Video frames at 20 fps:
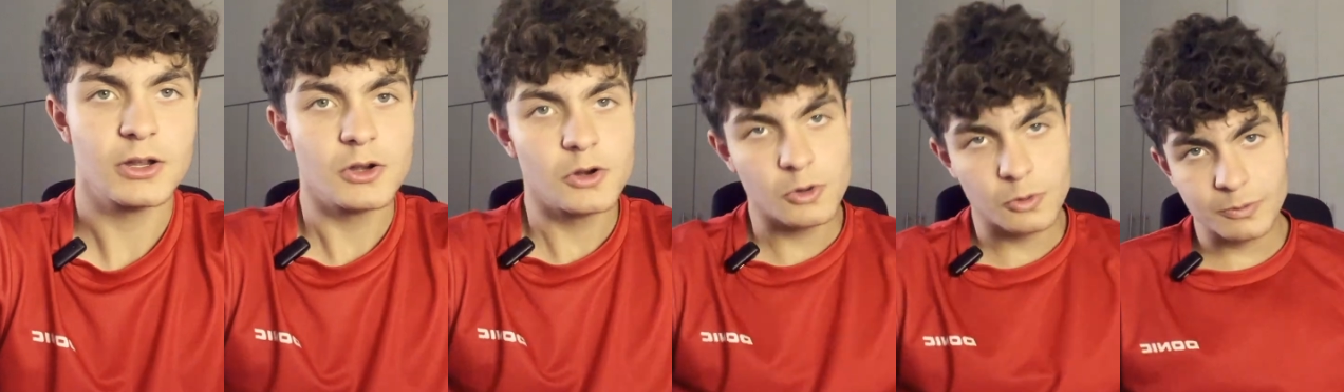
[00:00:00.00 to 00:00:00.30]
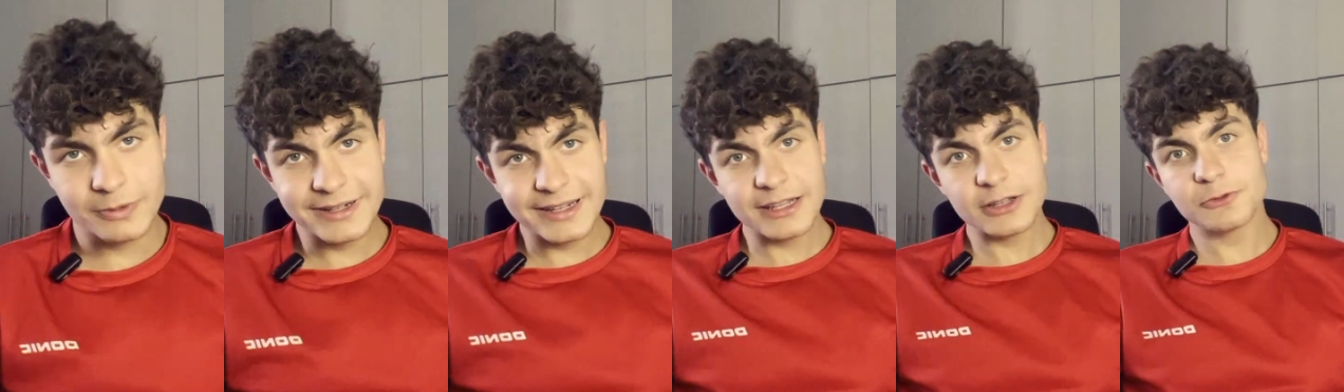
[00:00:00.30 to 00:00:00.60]

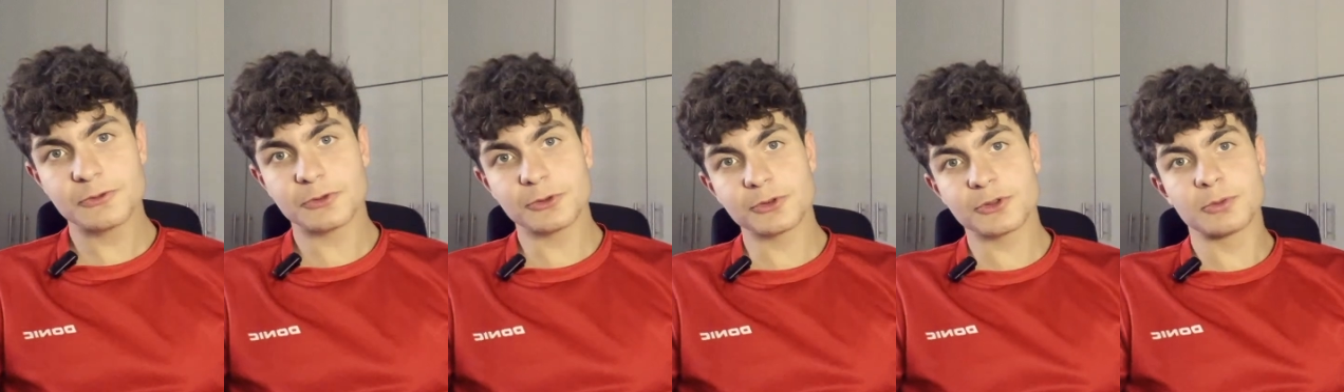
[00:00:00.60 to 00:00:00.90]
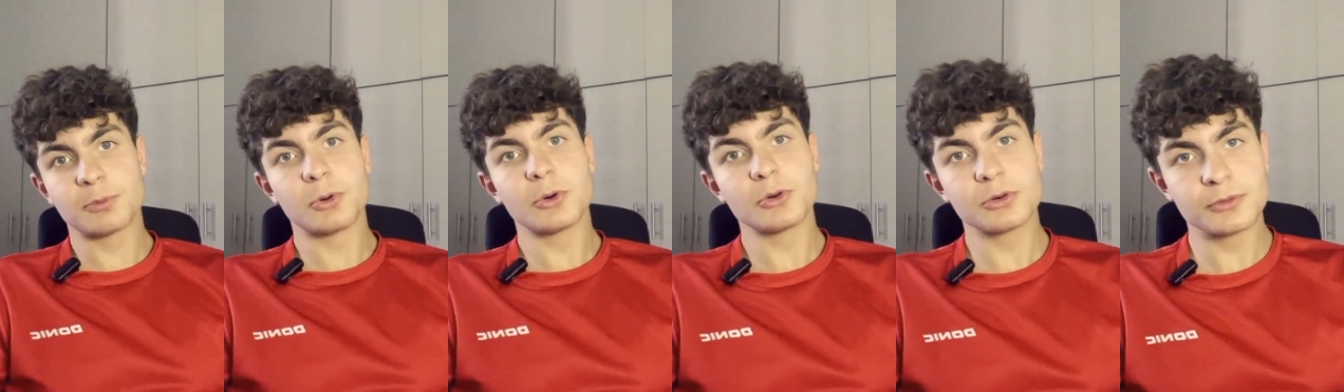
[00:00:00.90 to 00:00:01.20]
Waiting for the
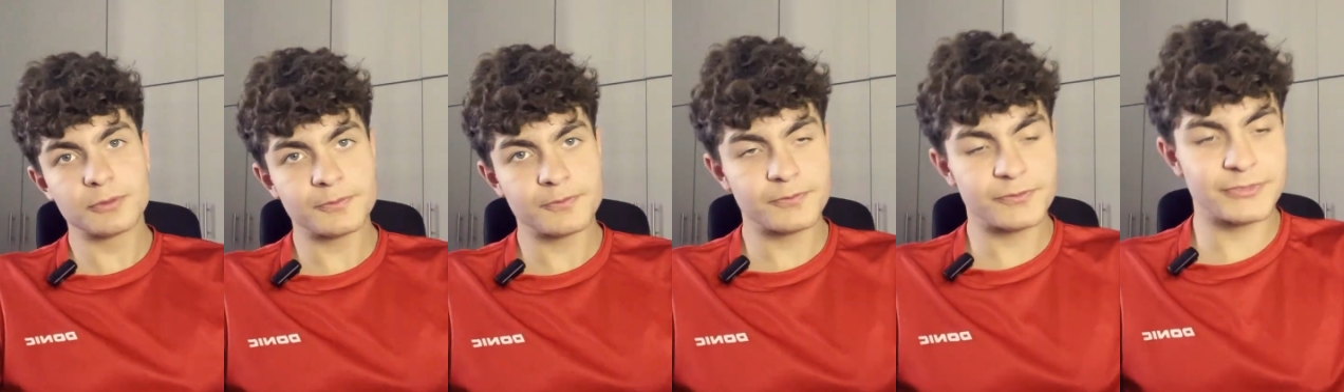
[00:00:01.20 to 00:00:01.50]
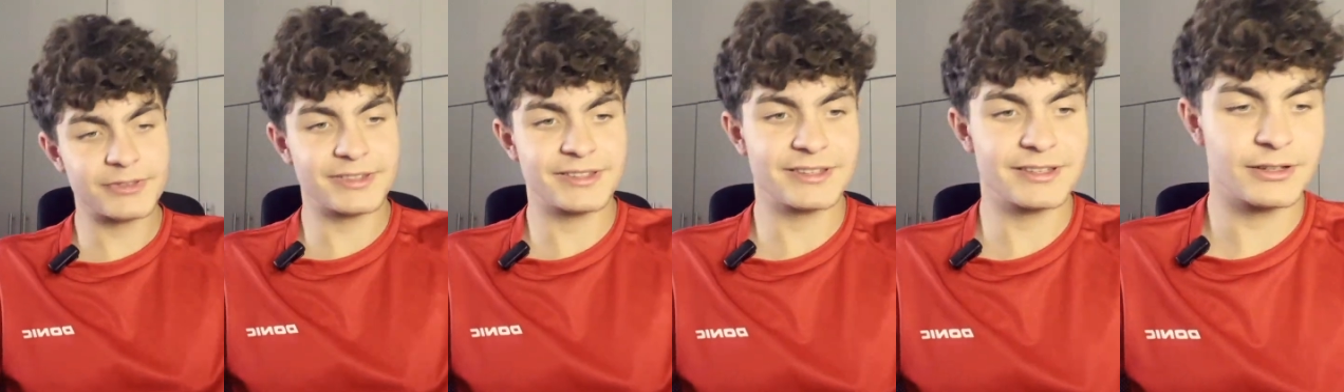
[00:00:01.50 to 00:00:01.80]
ball,
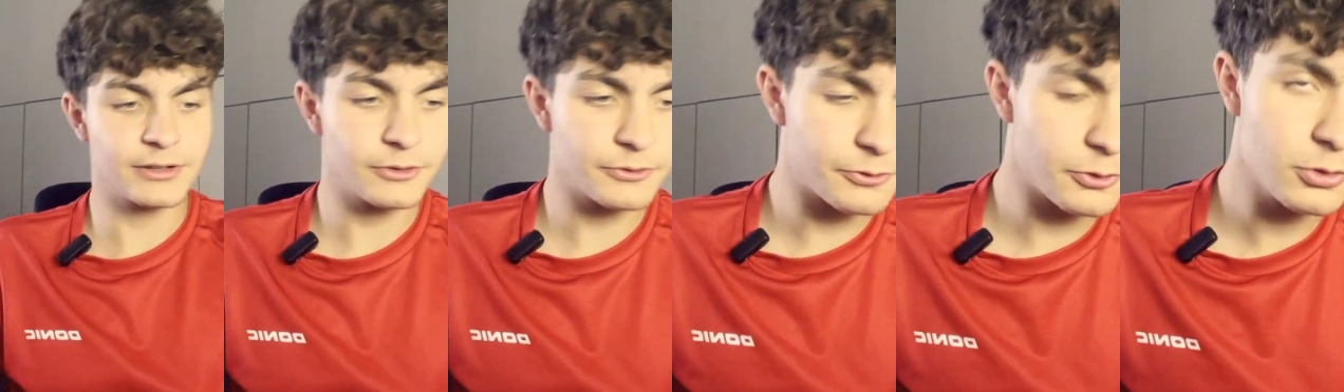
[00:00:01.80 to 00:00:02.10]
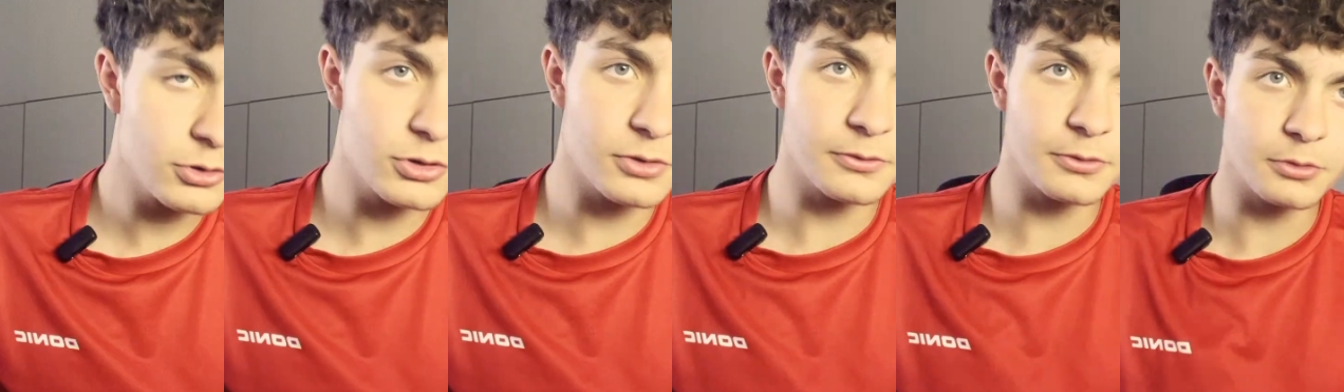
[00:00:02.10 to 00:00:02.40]

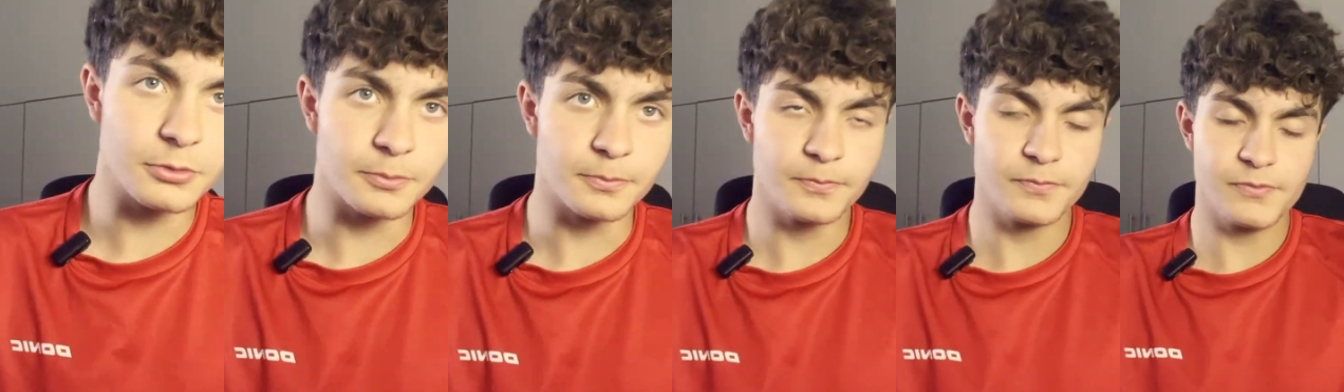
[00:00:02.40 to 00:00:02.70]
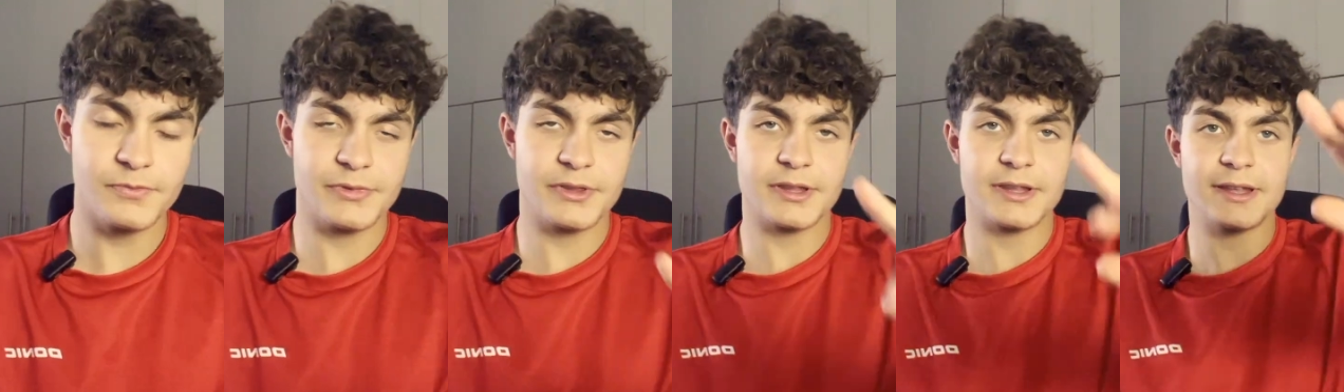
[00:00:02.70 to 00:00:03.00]
first of all,
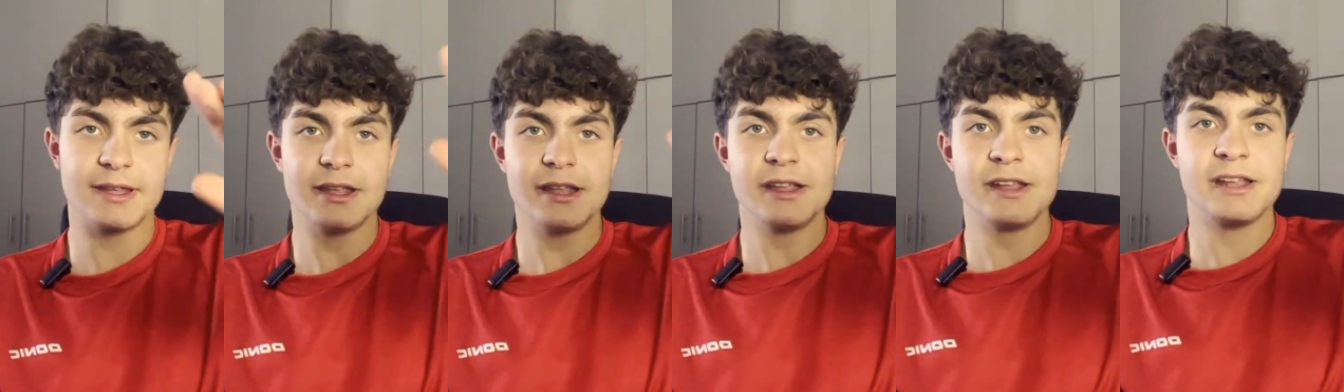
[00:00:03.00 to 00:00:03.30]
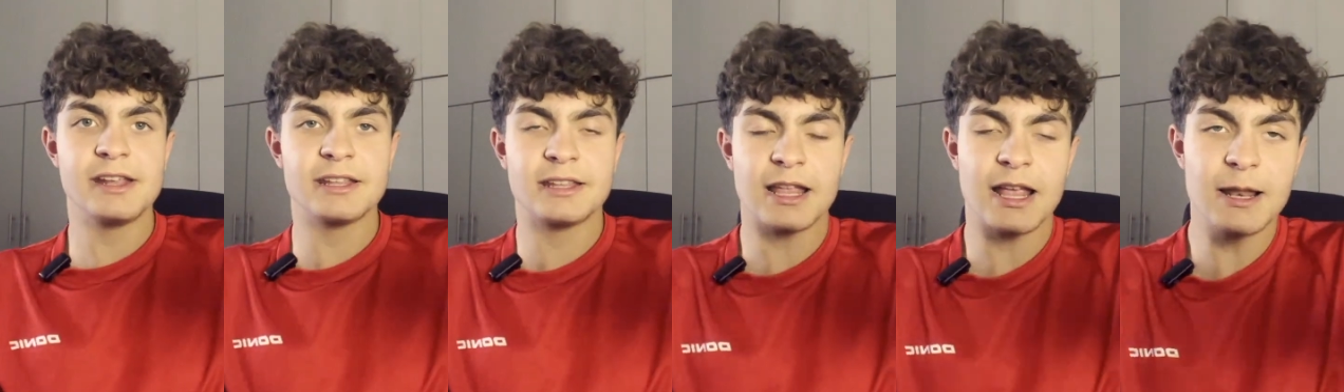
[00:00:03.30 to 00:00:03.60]

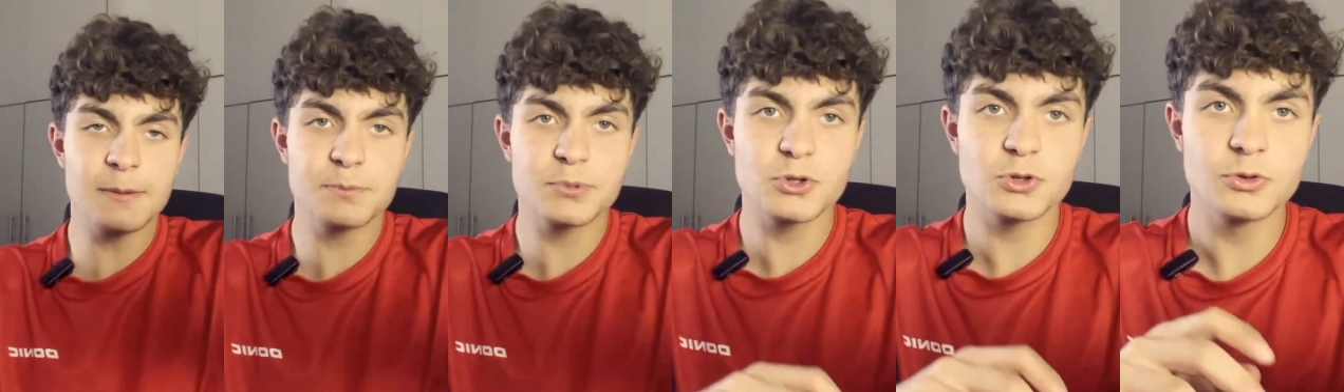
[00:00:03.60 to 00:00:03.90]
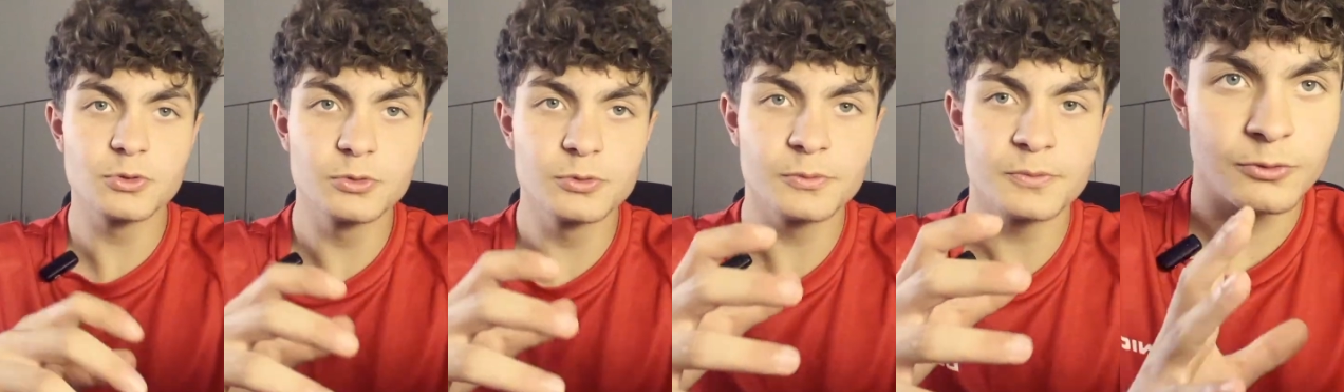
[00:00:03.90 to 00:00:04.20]
it helps
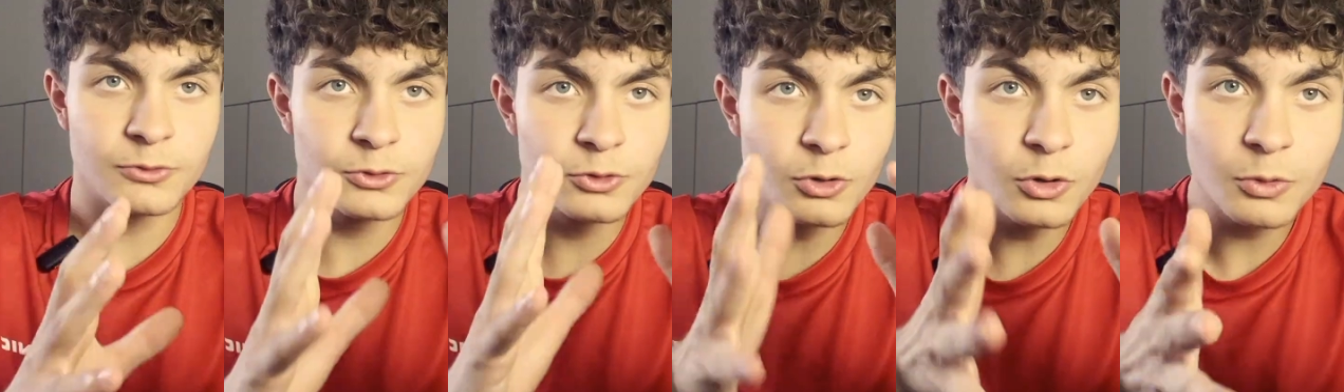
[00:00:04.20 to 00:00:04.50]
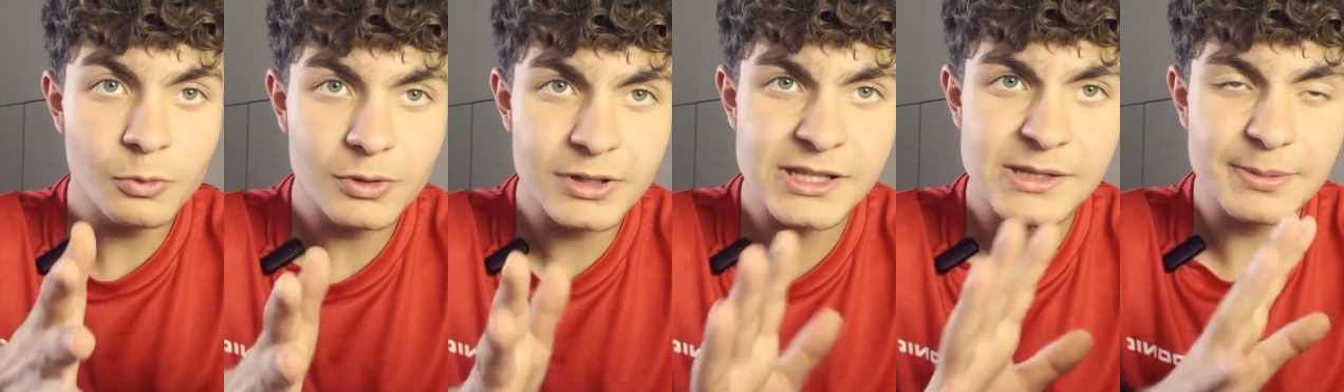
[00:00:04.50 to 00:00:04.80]
you know
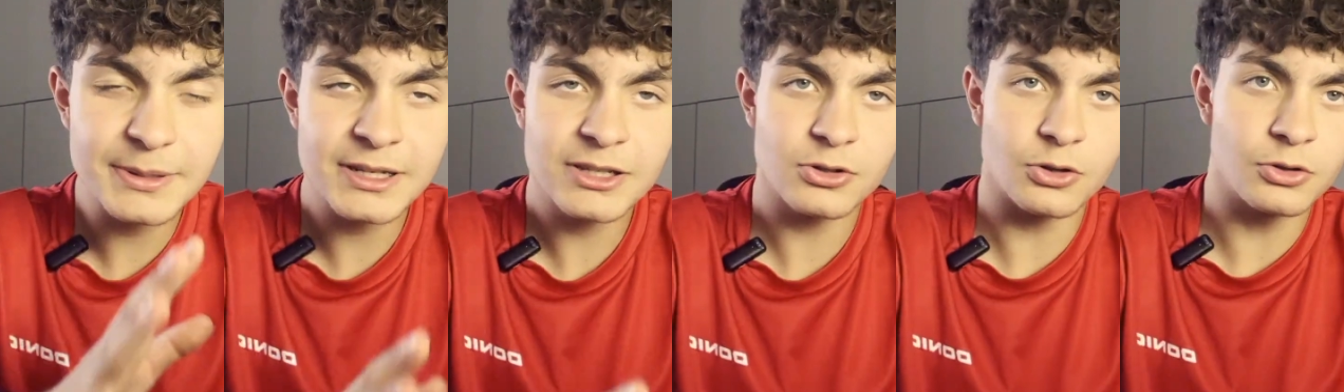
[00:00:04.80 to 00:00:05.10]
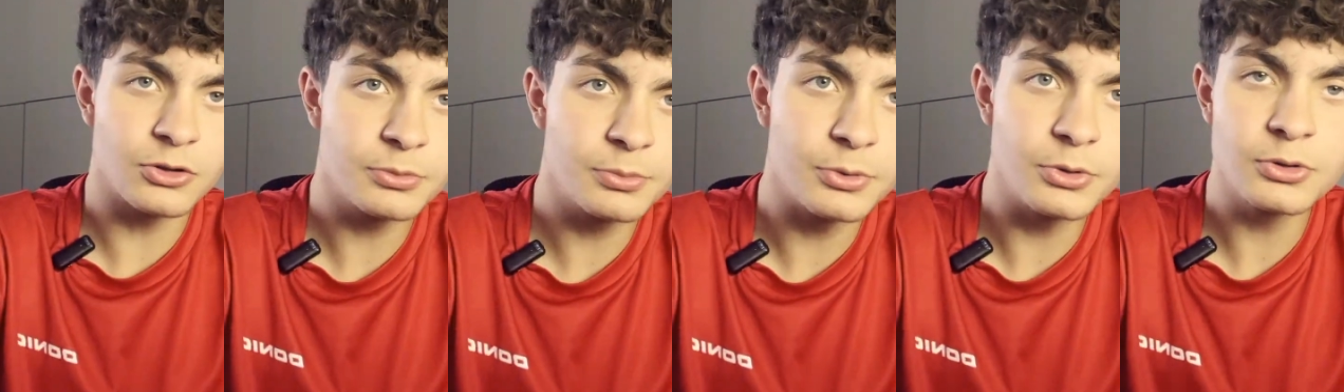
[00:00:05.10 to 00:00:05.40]
what spin is on
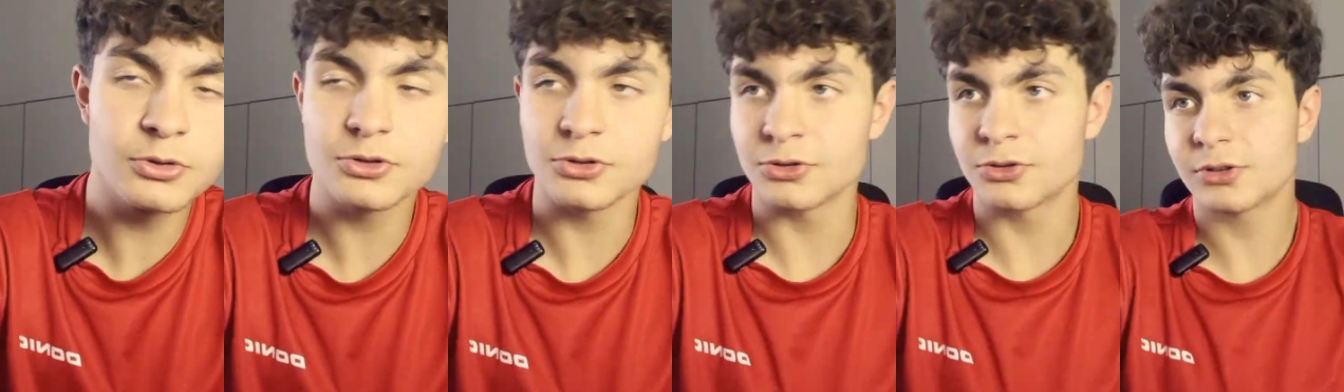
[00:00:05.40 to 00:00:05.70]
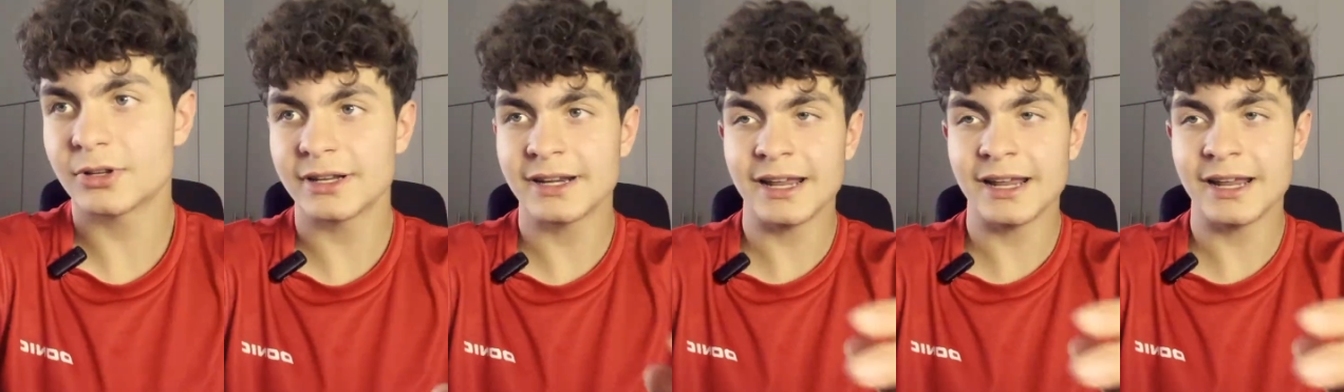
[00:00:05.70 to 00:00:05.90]
the ball, because you can